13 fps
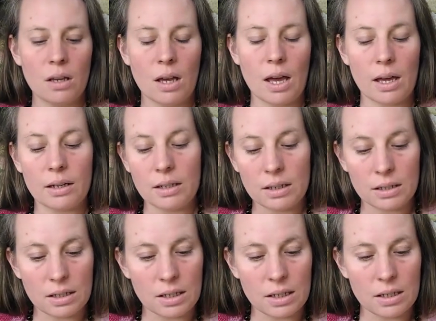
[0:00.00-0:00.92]
and it
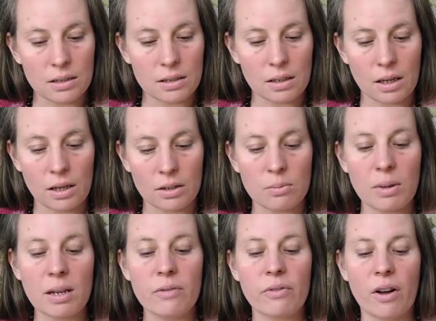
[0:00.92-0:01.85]
is
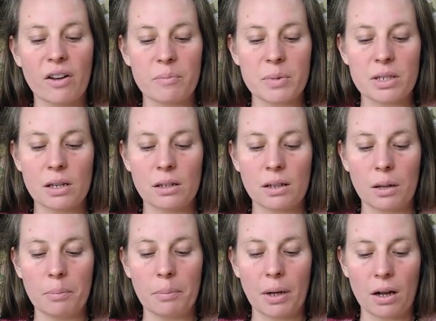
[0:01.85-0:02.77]
25%
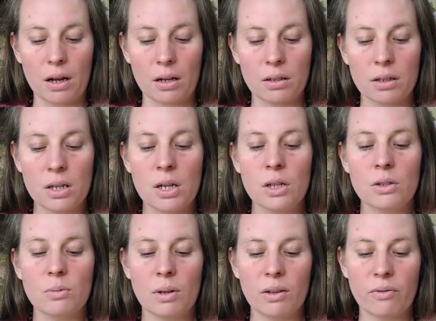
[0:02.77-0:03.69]
alpaca,
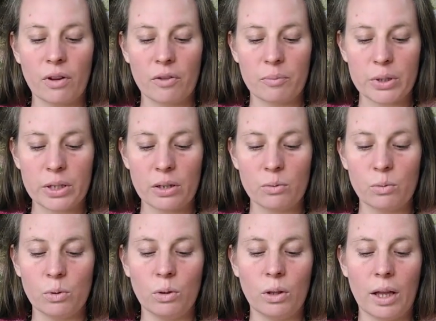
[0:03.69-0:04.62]
25%
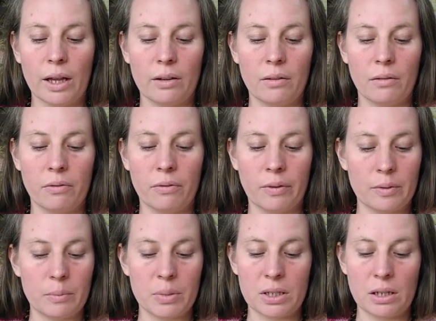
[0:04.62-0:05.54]
wool, and
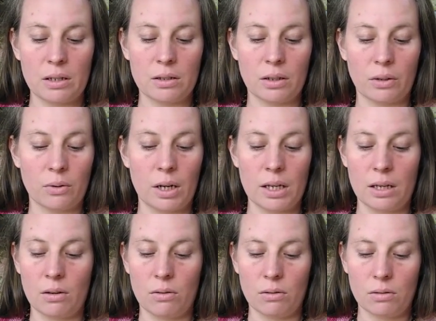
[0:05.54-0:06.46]
50% acrylic
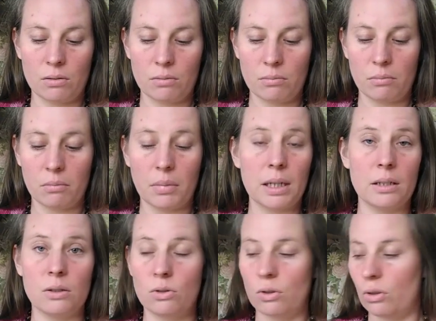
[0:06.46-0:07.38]
yarn, made
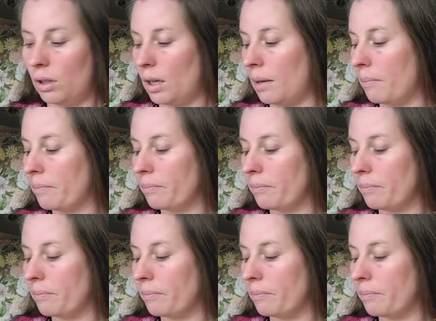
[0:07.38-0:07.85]
in Turkey.